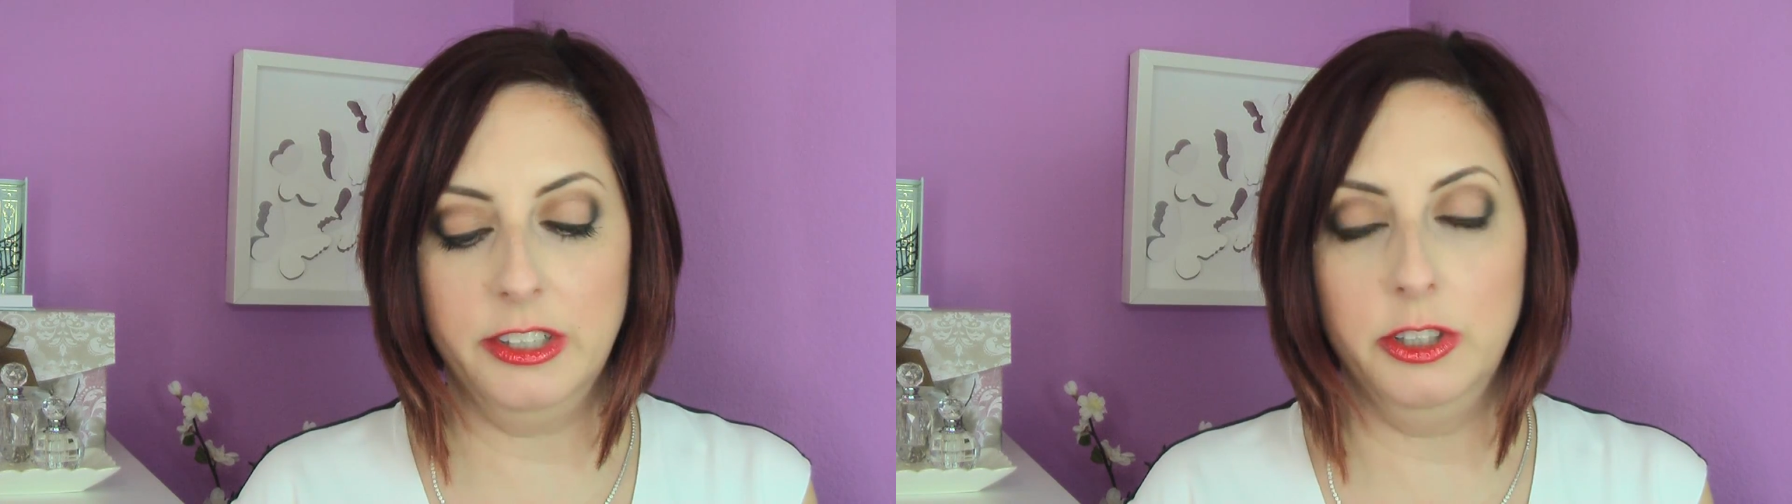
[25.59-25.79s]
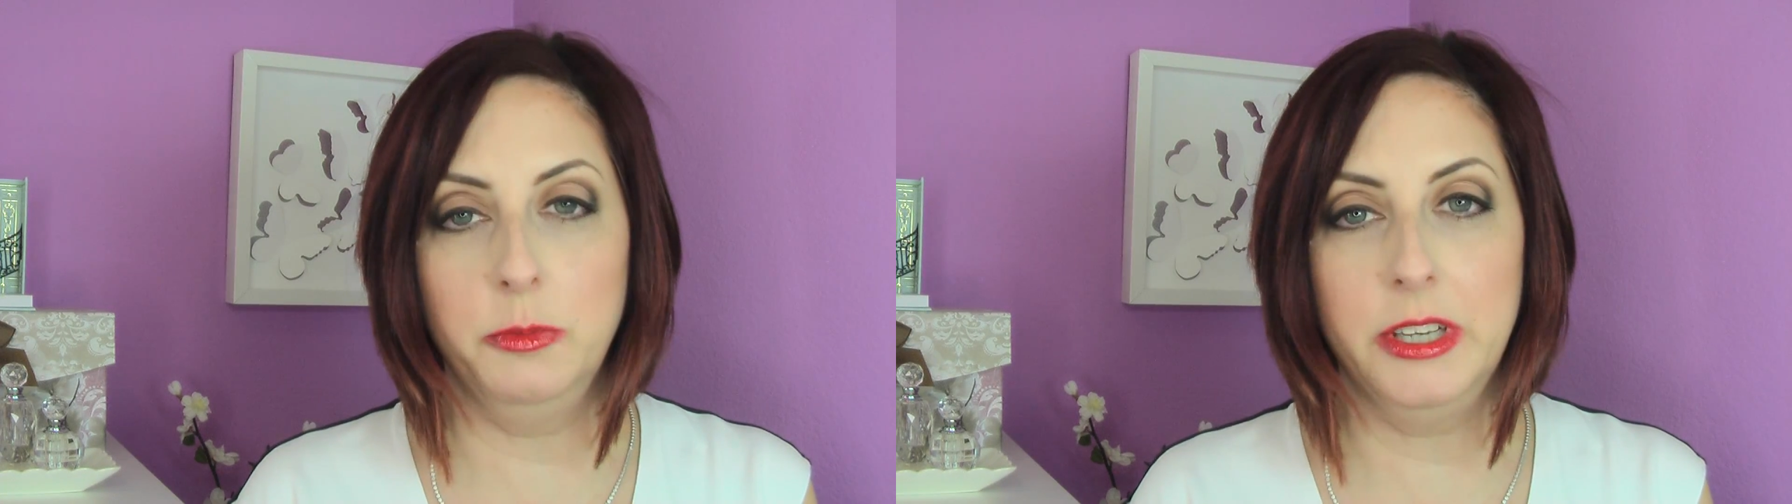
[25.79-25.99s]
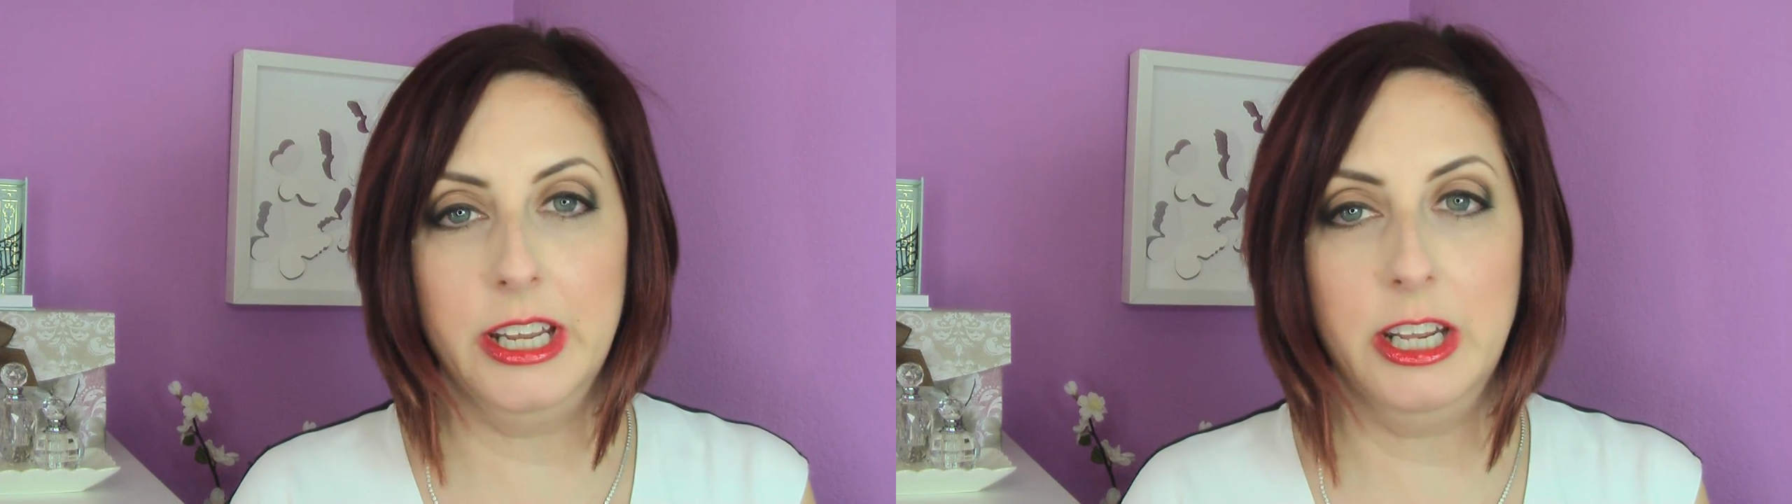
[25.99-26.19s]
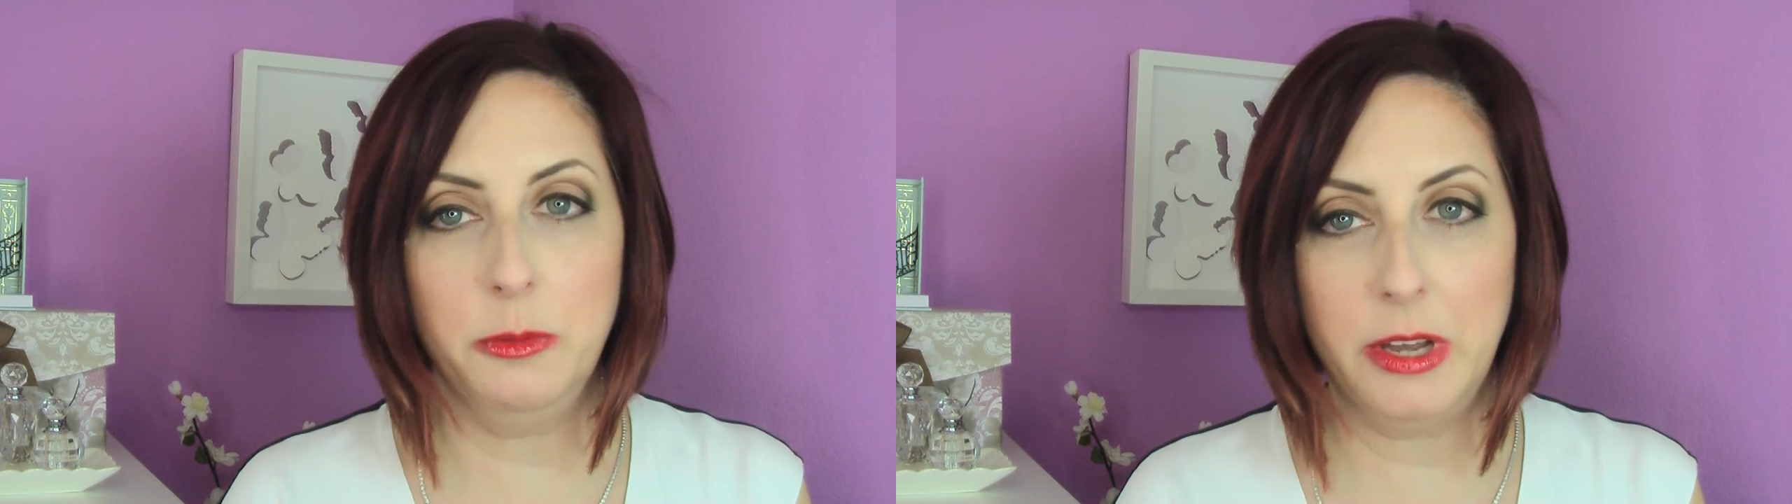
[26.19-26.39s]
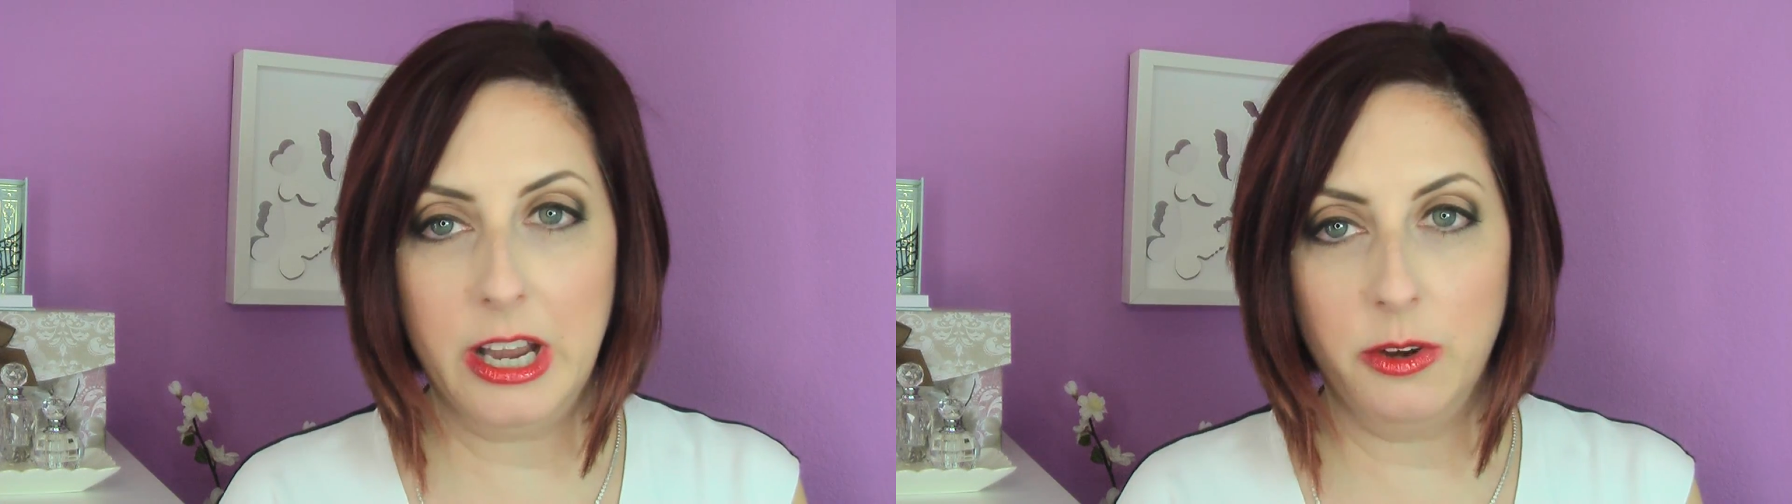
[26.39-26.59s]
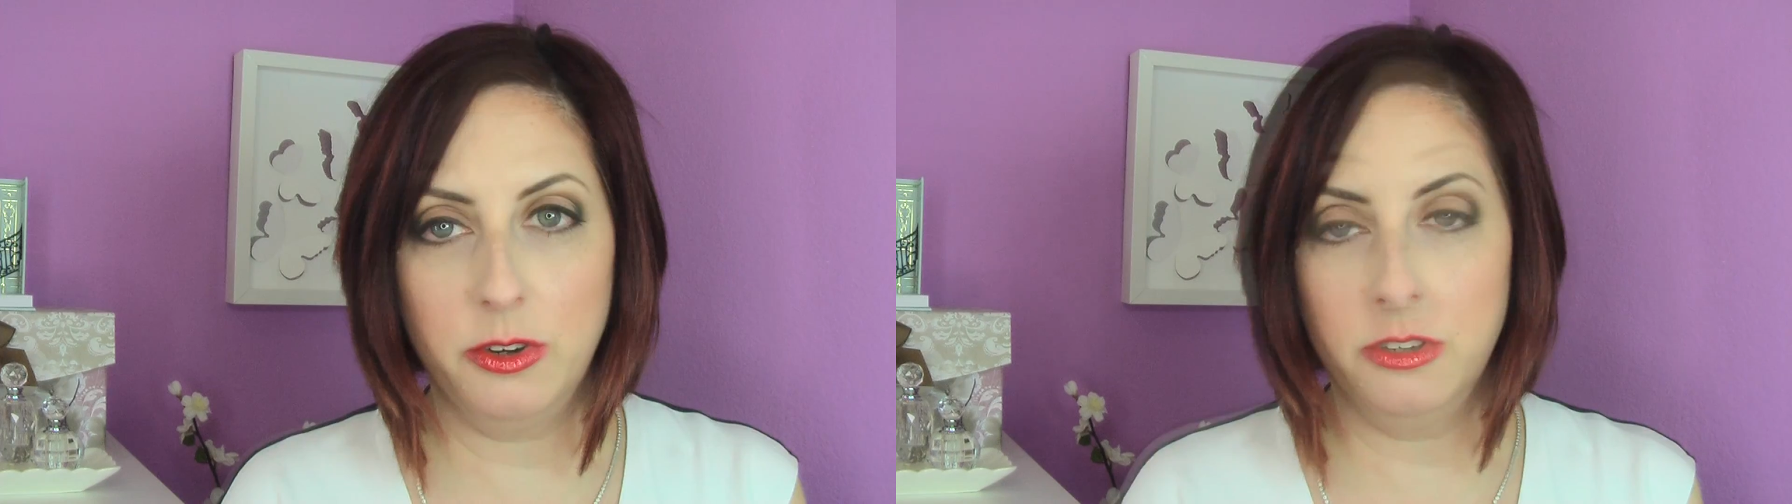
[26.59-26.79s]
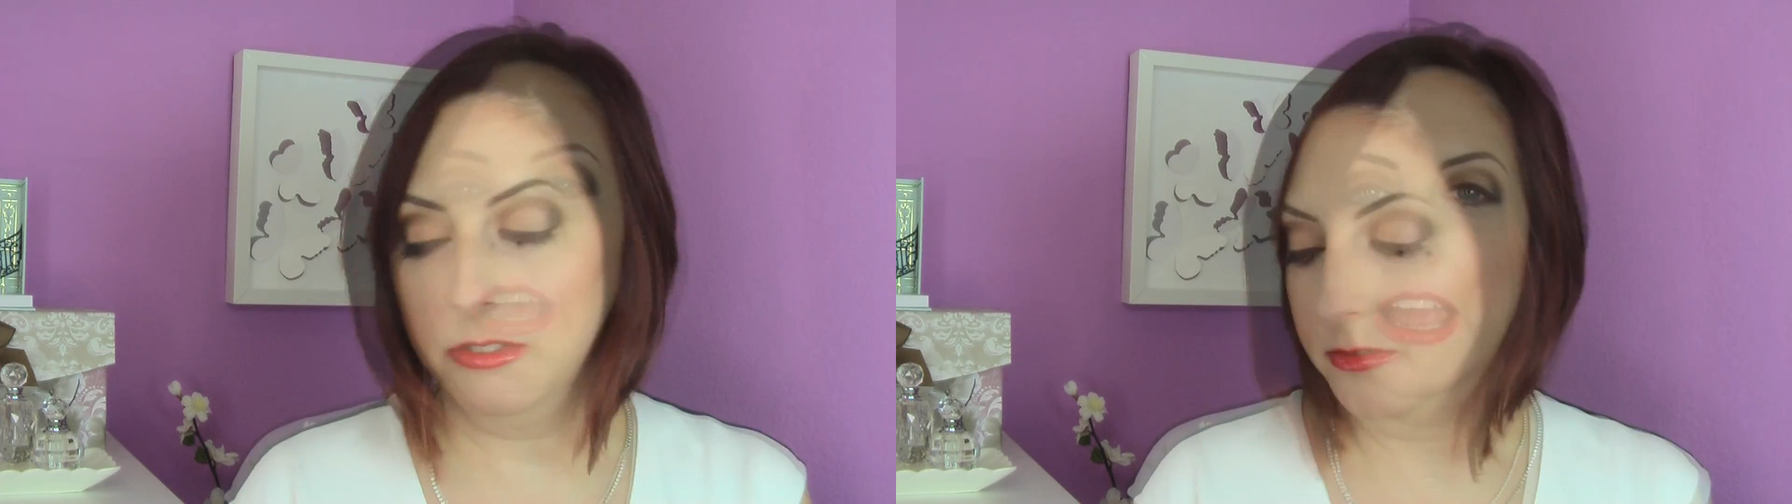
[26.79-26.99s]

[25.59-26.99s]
Illuminating Powder,